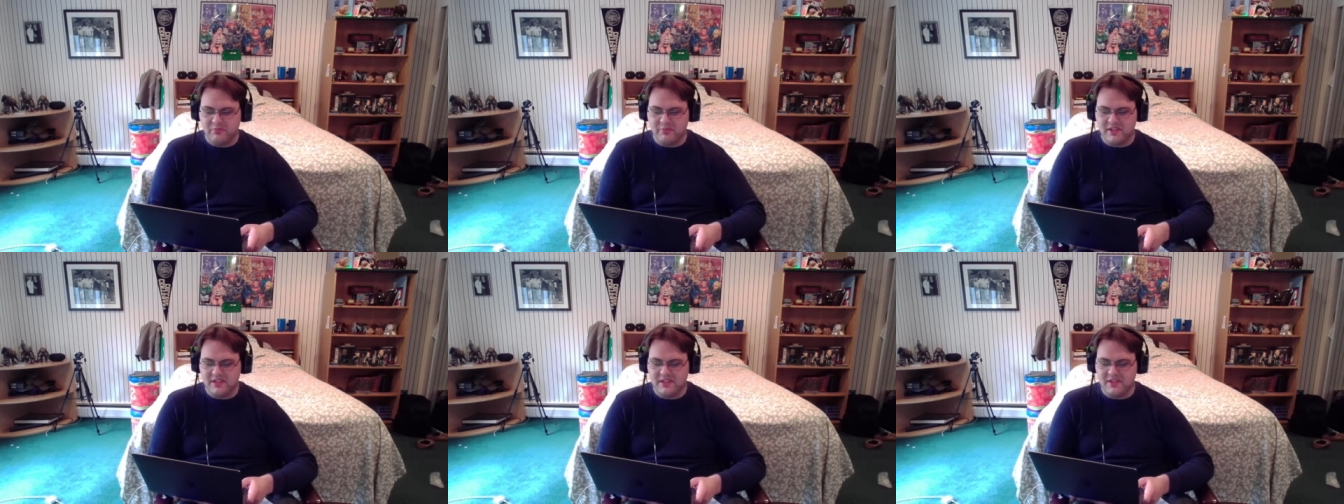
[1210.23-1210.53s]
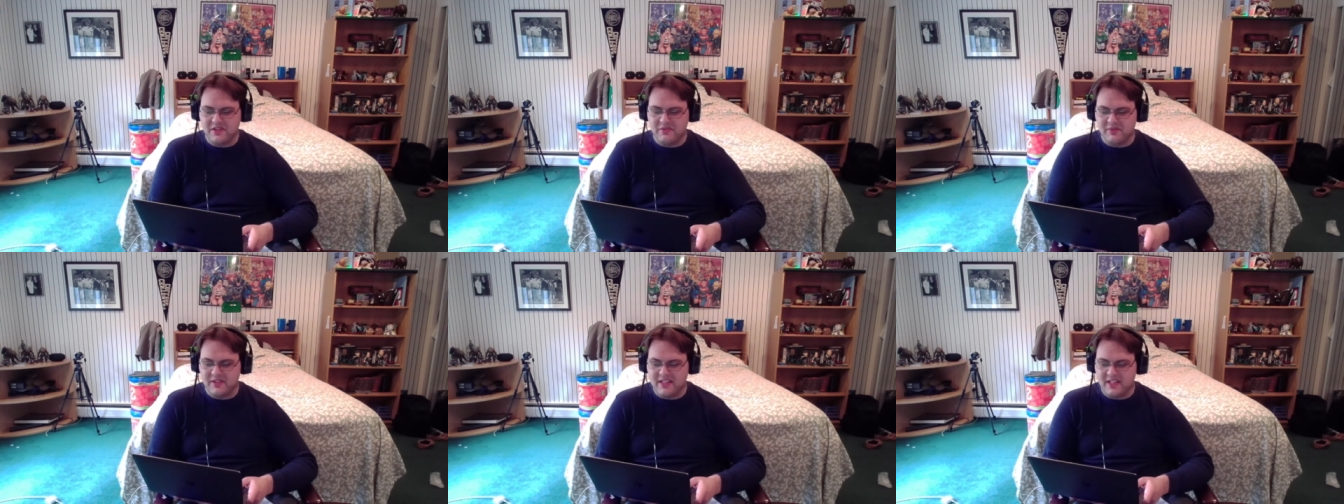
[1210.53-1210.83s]

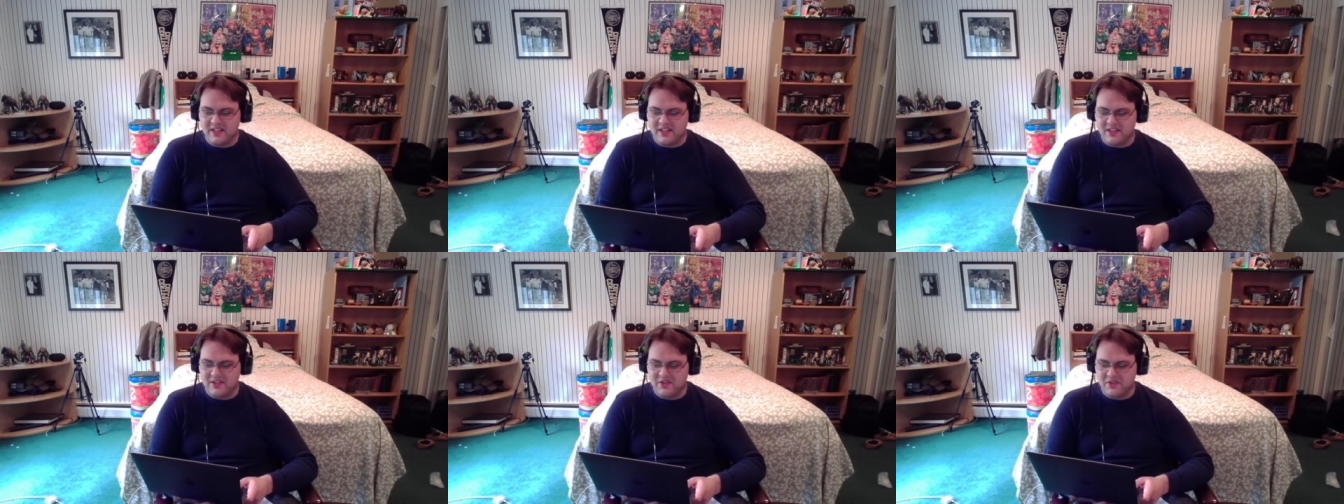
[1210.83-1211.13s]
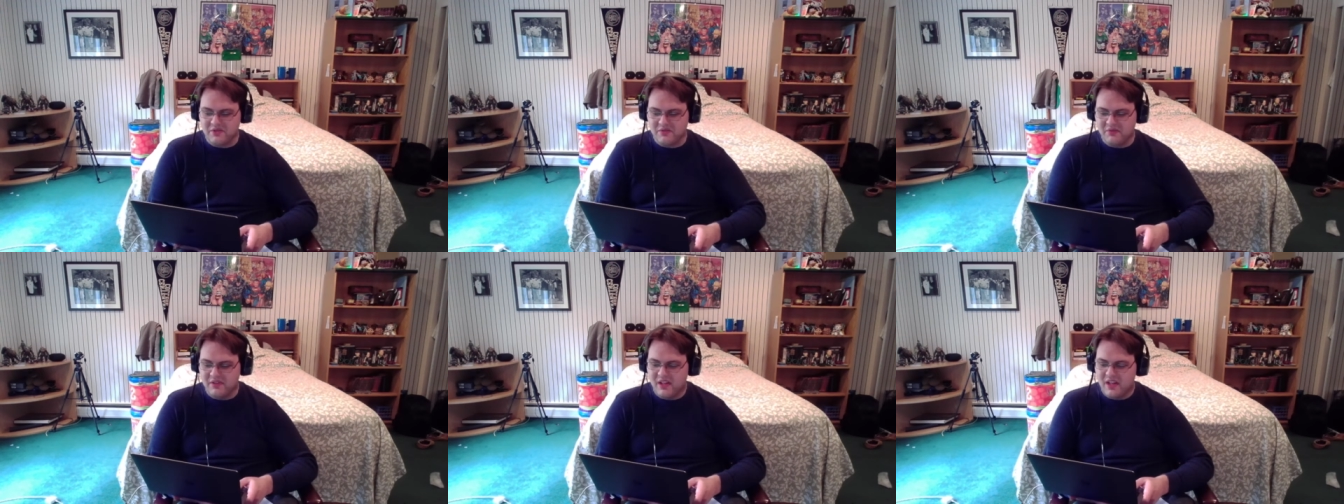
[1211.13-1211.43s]
business to attend
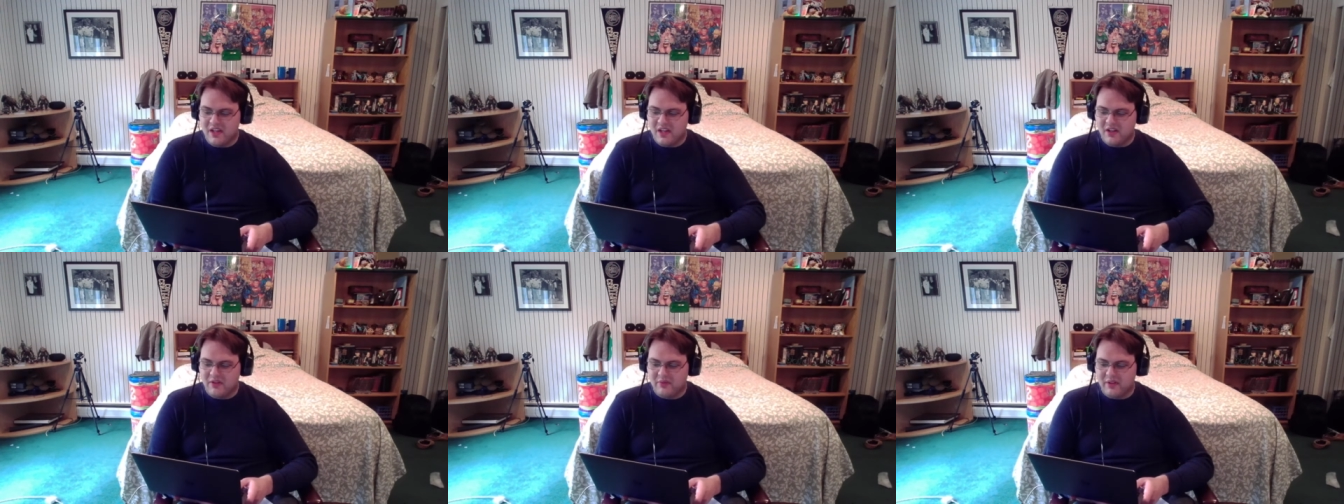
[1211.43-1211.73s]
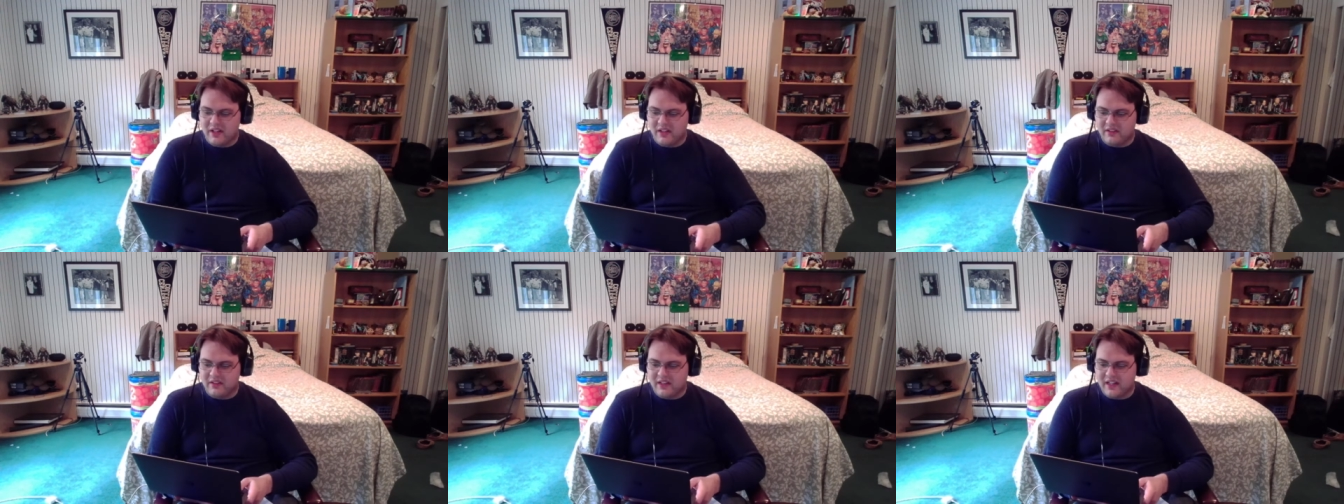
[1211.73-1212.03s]
to,
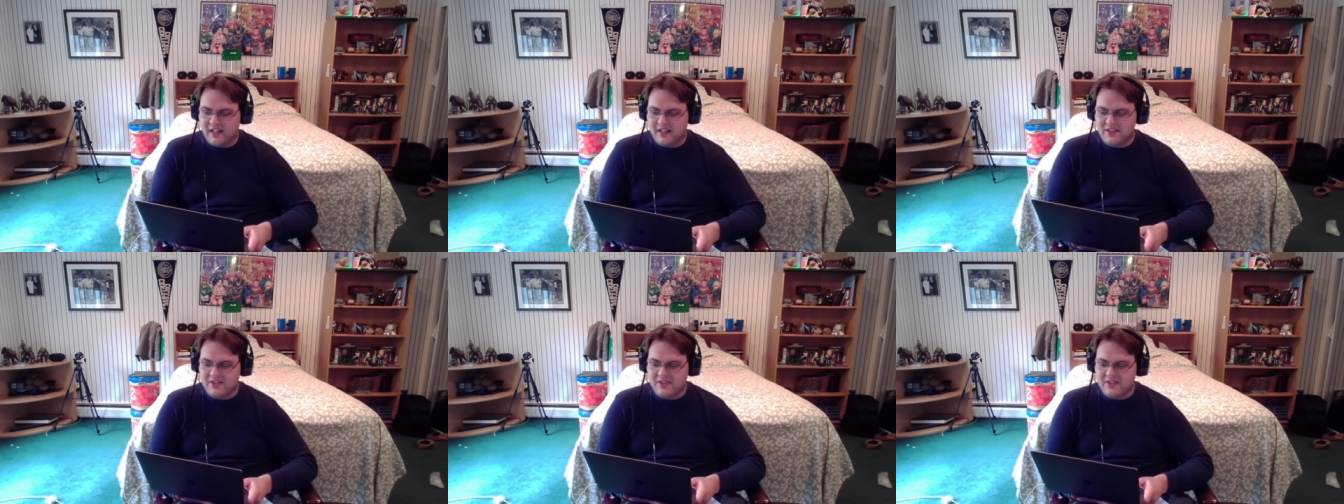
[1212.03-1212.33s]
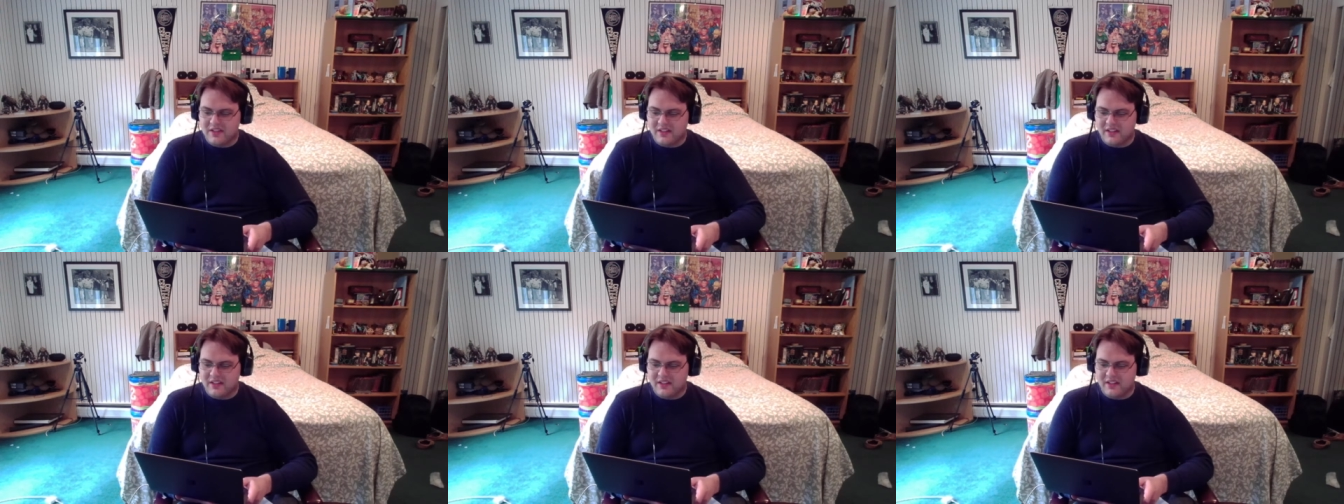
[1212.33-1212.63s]
while
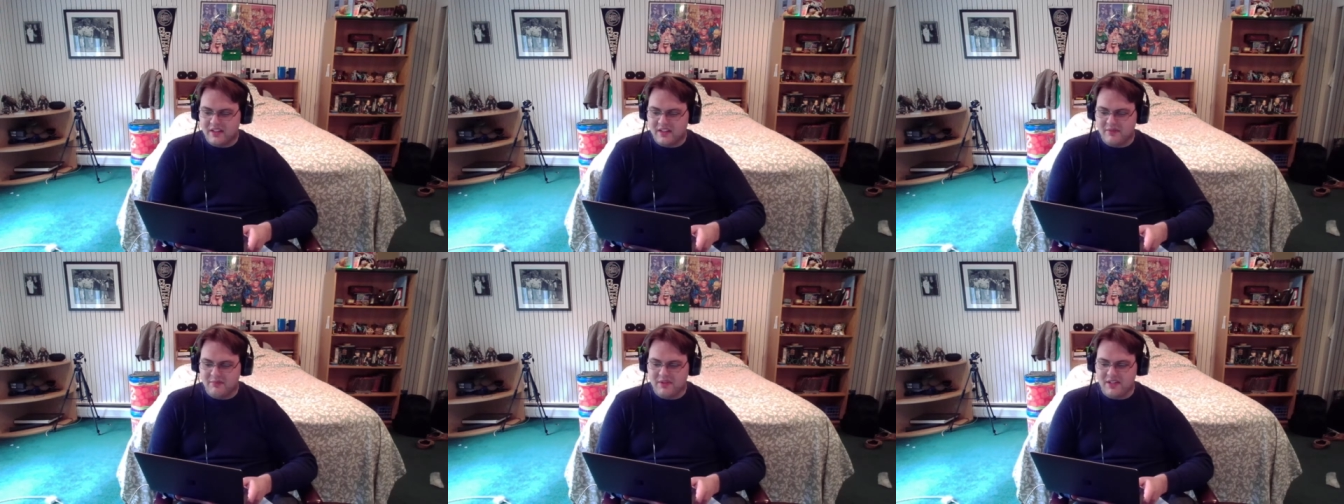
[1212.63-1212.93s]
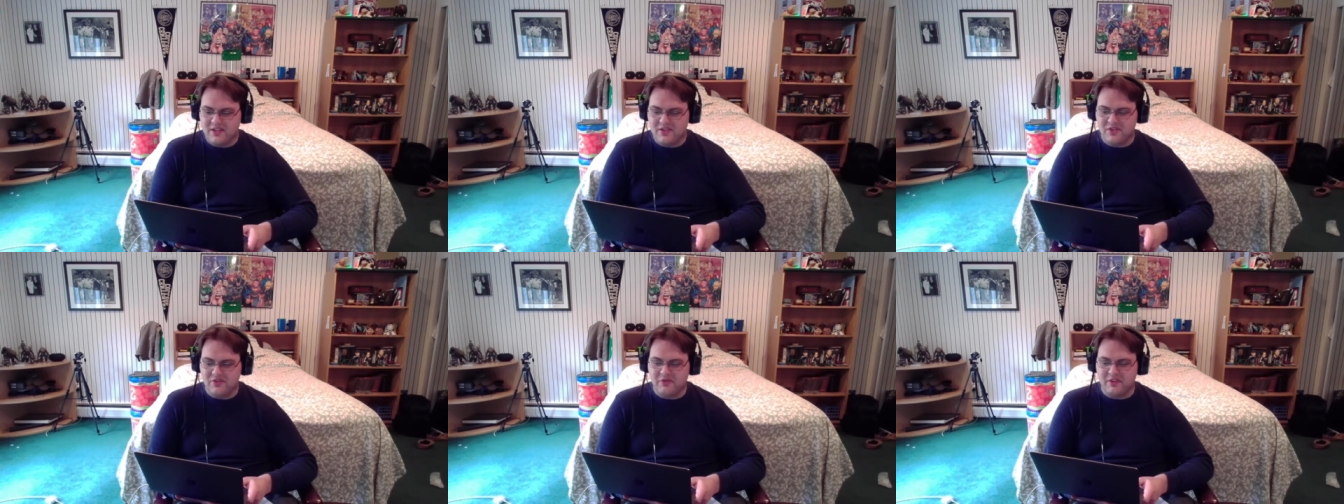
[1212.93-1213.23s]
Atsuta,
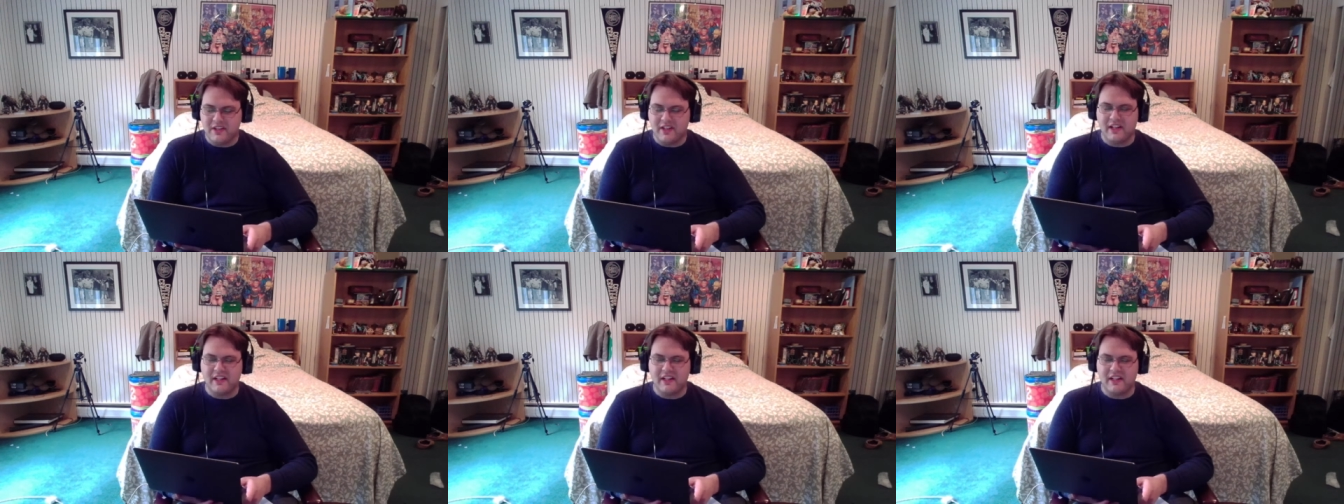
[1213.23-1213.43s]
Imizu,